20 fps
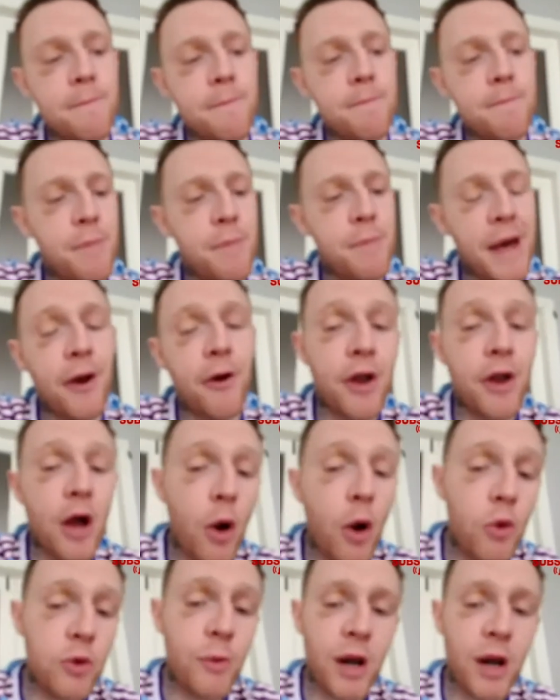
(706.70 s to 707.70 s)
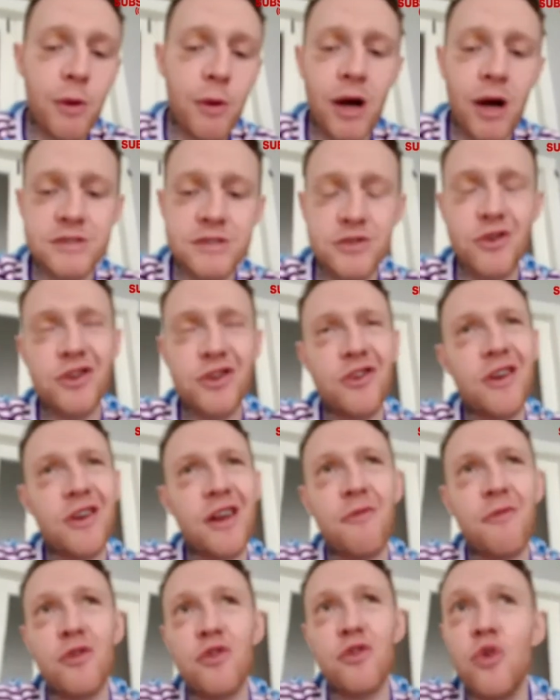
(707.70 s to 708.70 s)
better now than what I was. You know, you're
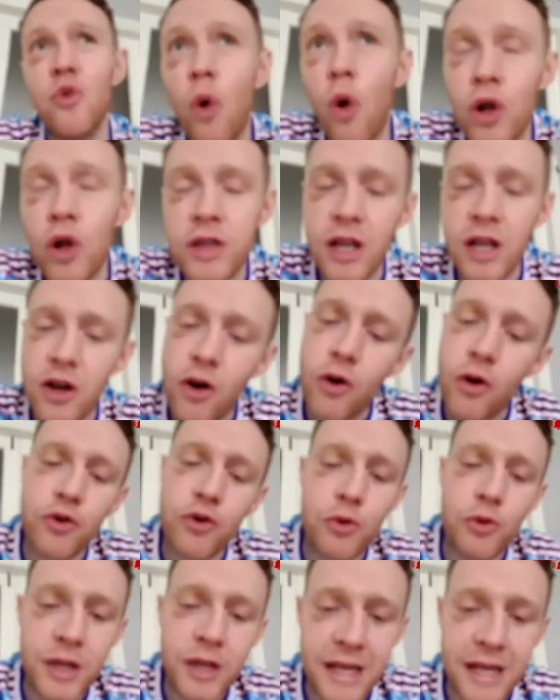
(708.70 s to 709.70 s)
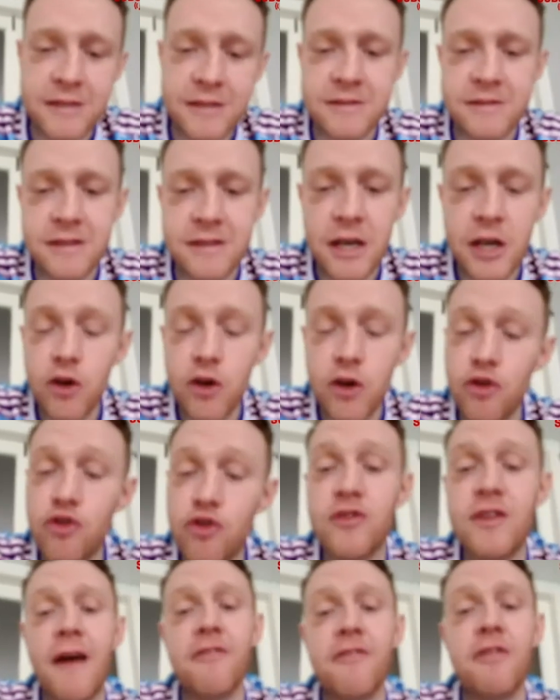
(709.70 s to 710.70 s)
never too old to learn new things. You just
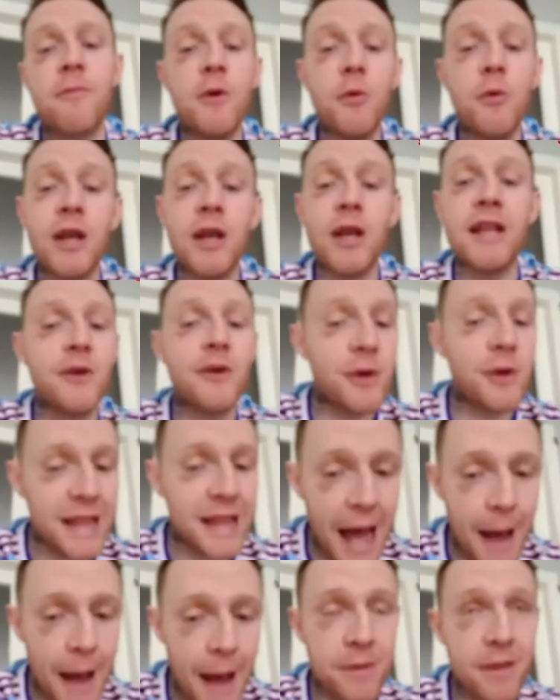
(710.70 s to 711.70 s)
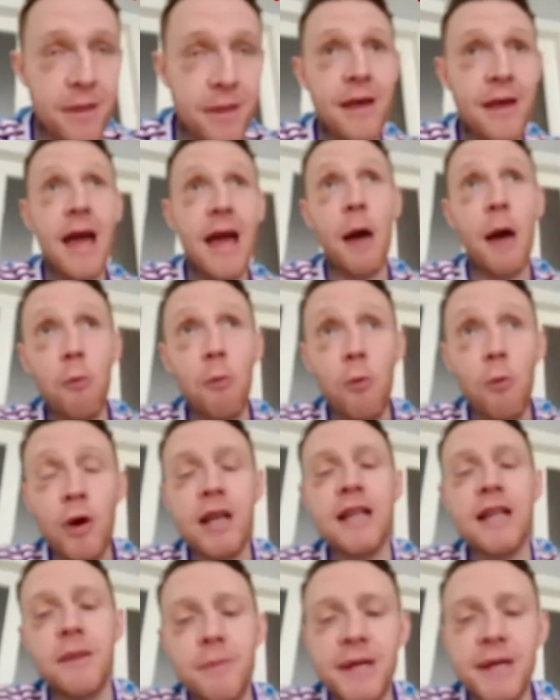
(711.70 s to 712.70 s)
have to be willing to adapt and
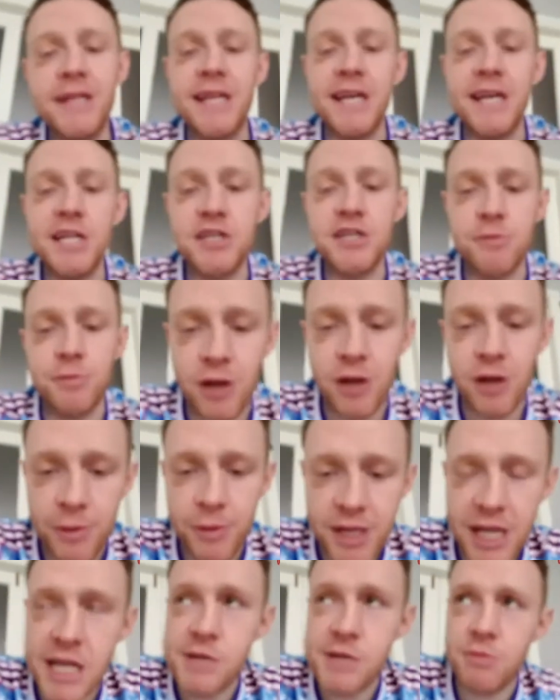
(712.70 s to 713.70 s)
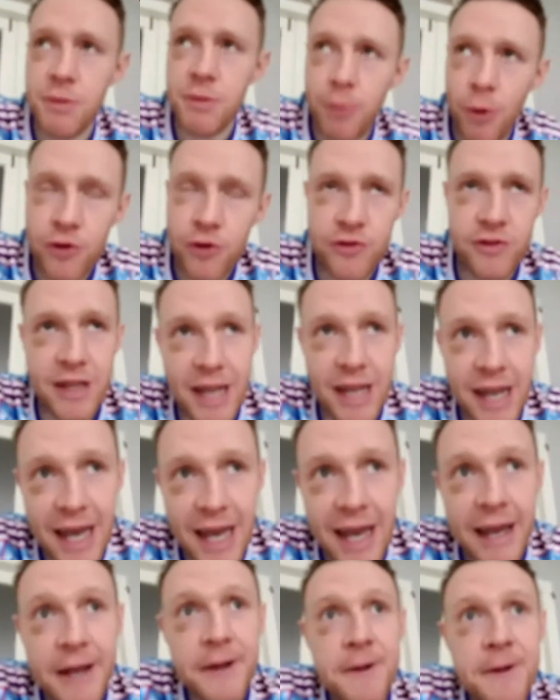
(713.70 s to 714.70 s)
willing to be teachable. I'm a teachable person
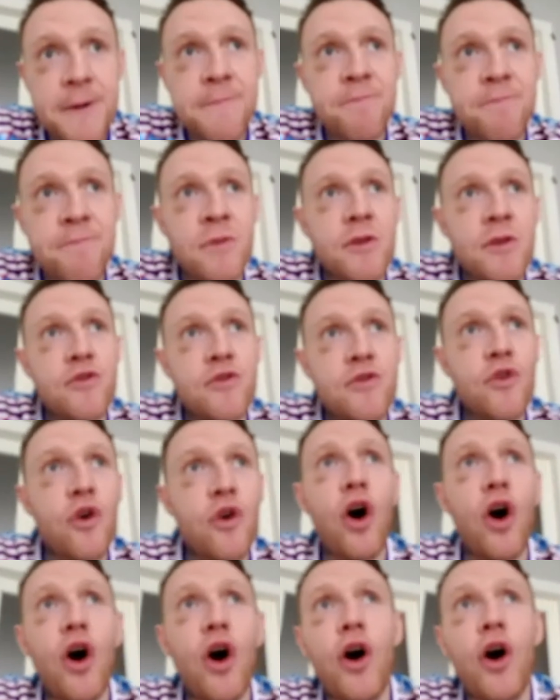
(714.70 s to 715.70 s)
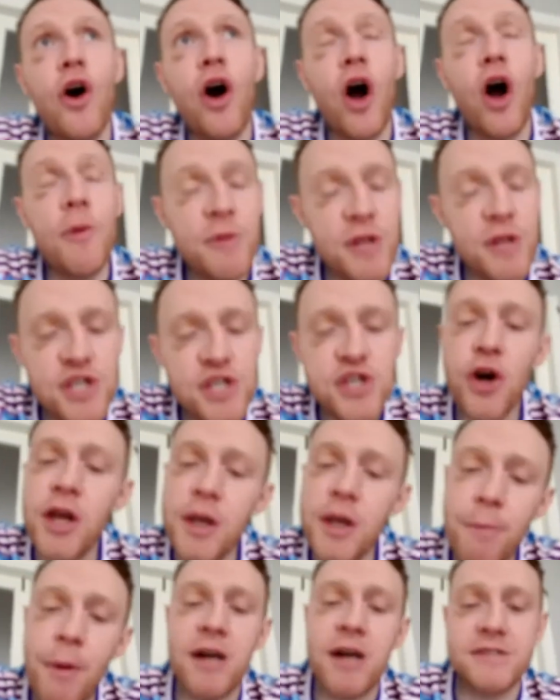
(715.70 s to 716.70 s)
today. So I'm
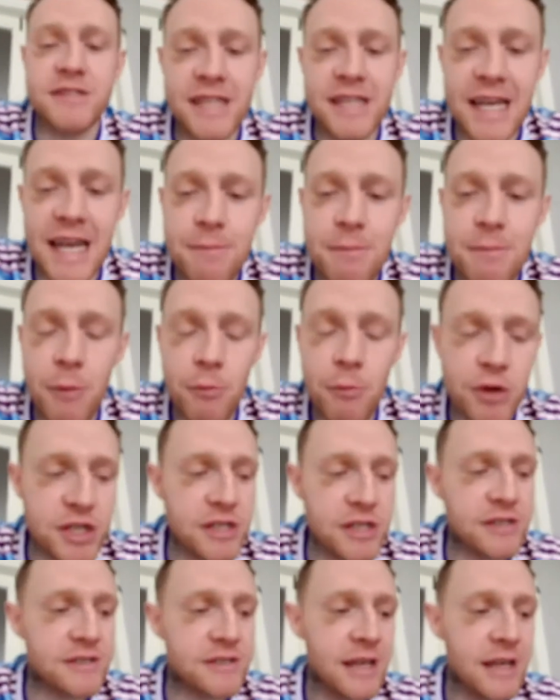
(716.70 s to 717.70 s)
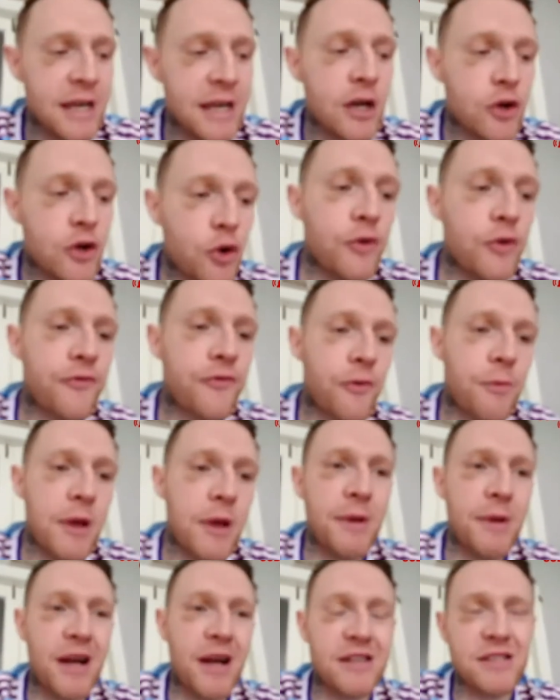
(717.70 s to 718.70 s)
enjoying boxing again, man, which is good for me
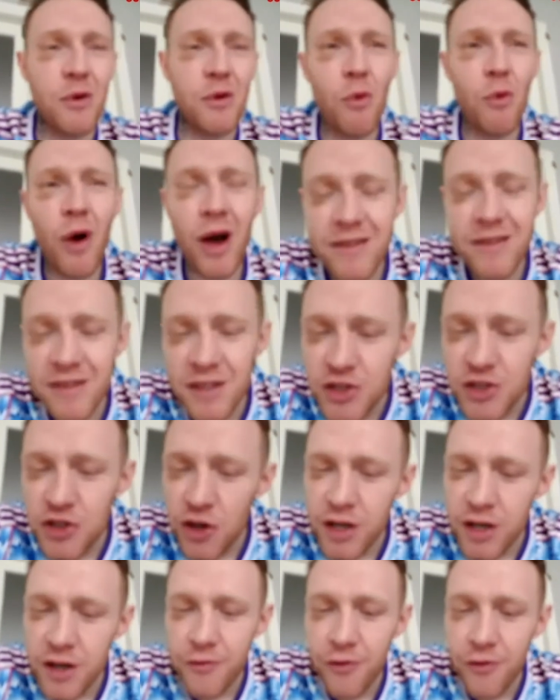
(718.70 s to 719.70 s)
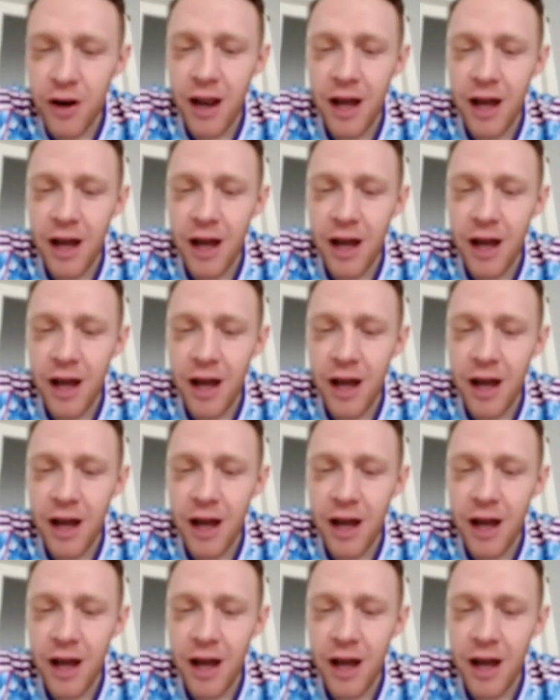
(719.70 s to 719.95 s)
because I wasn't enjoying it for a long